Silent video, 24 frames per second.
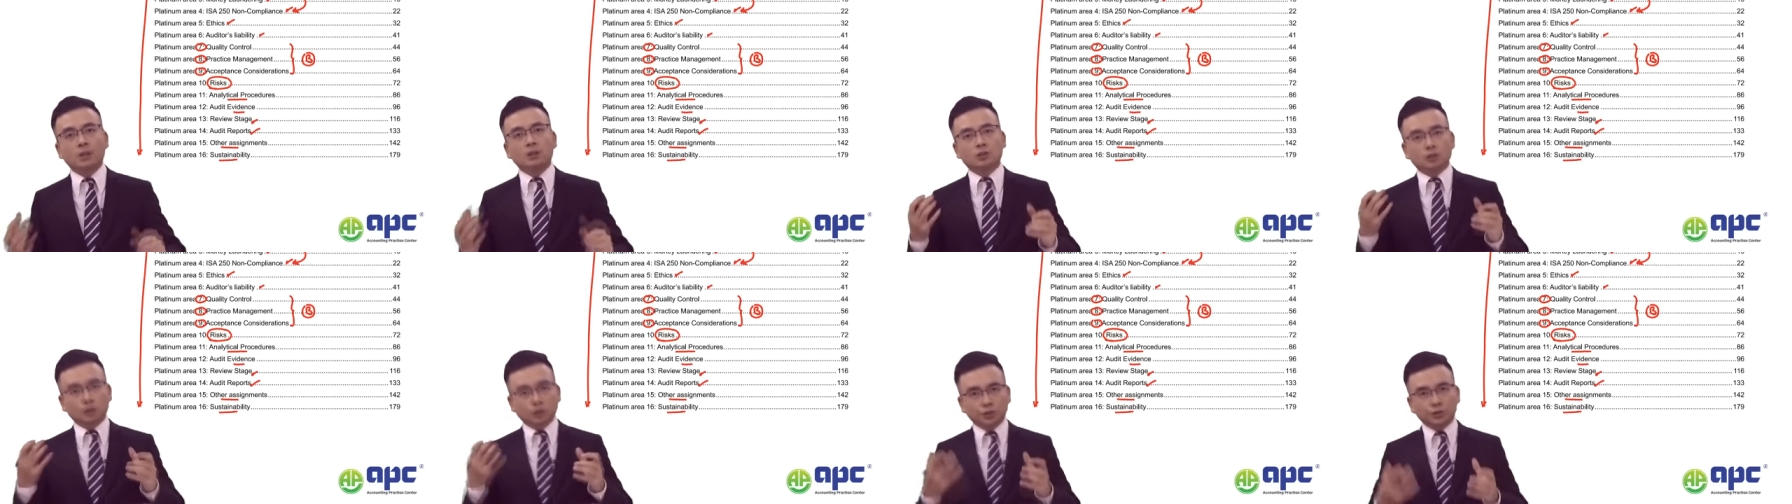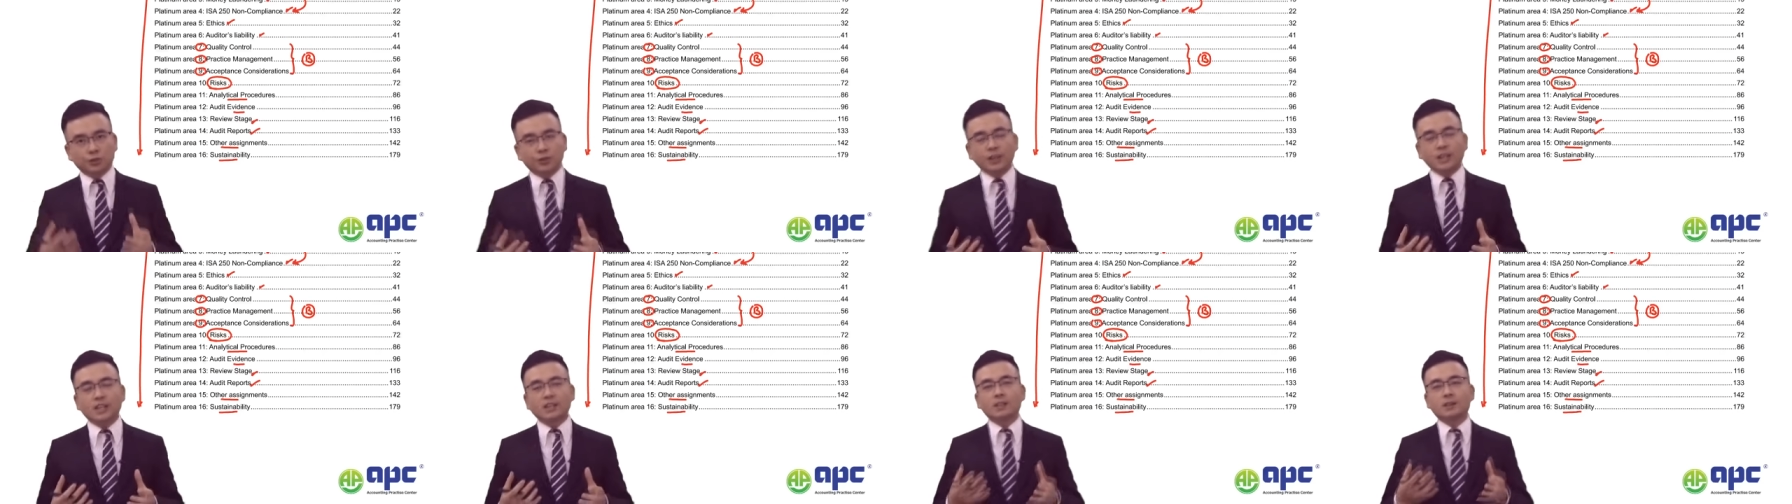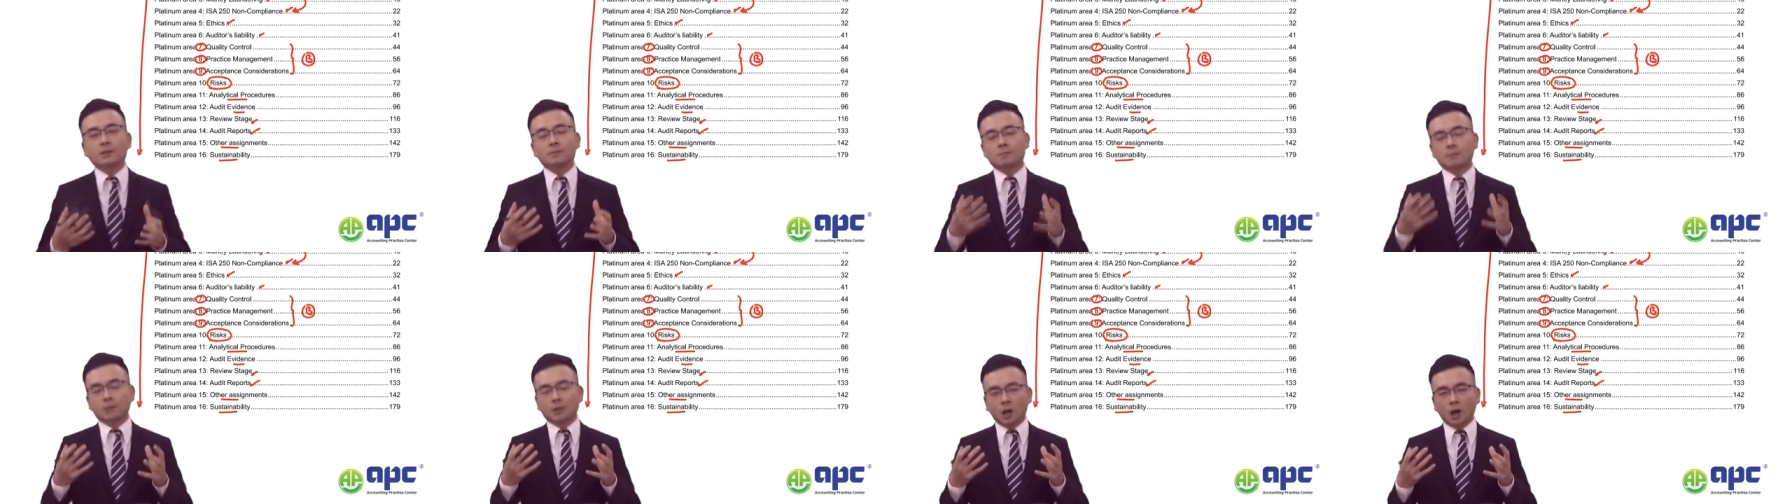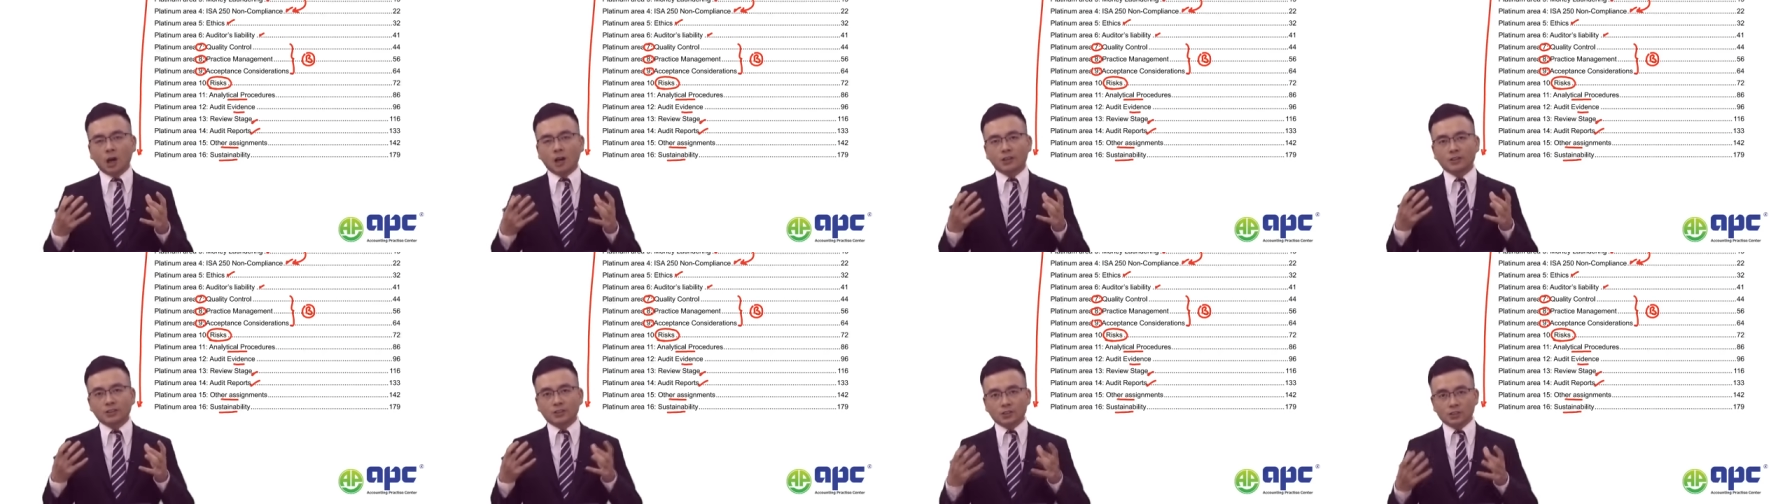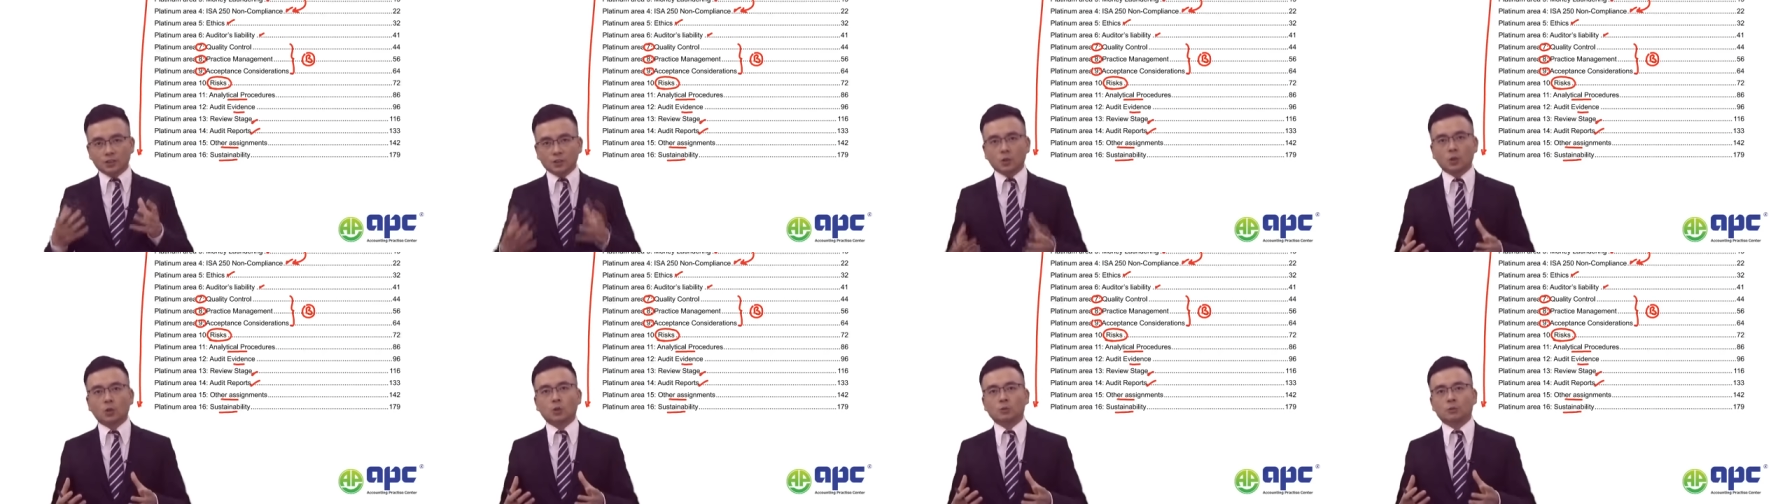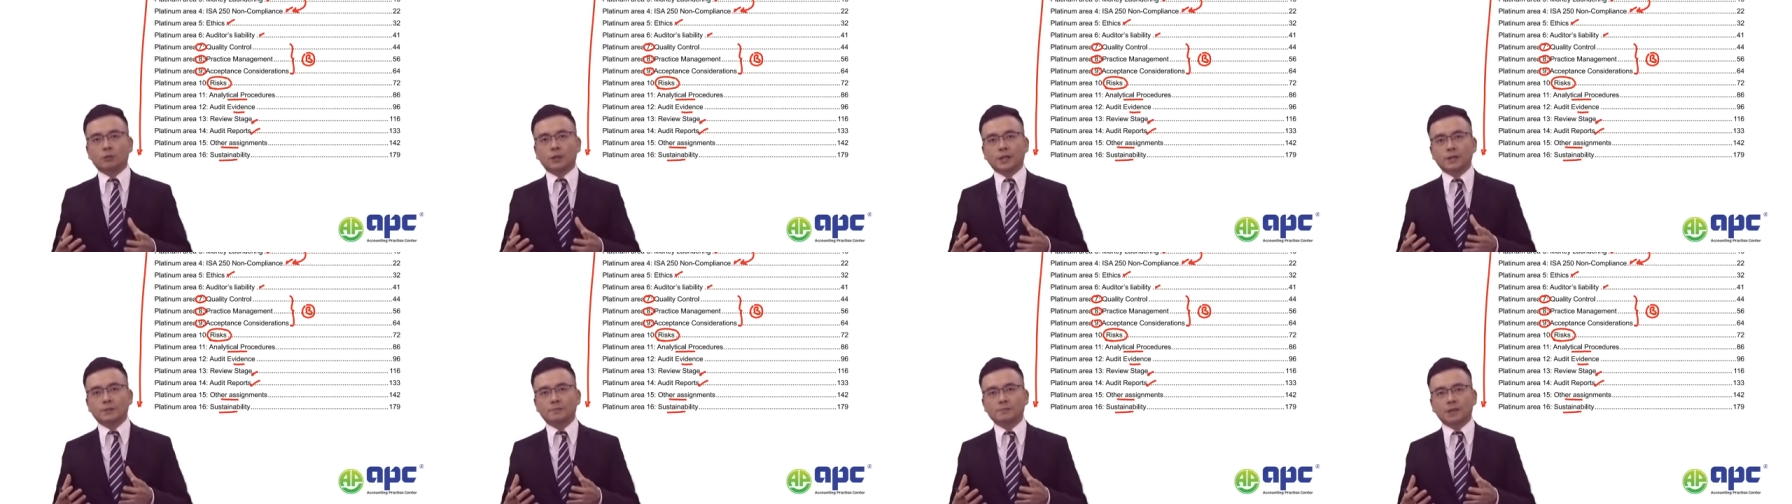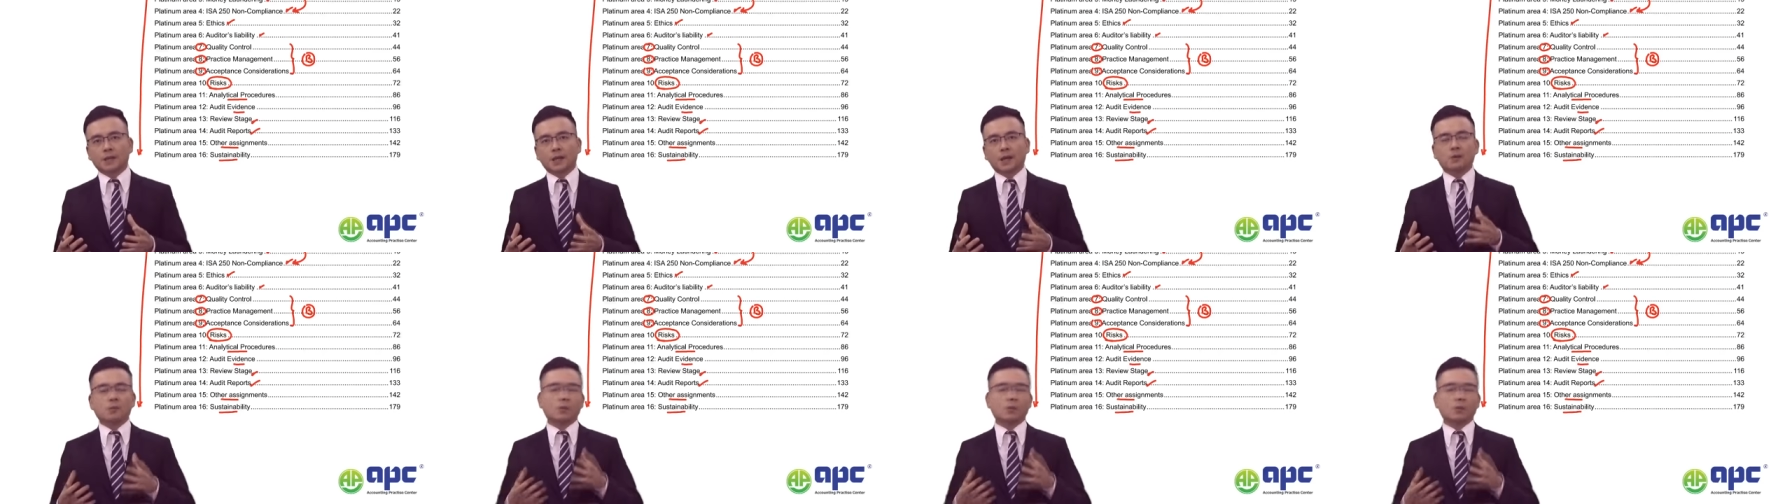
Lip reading: Treat them like story, okay?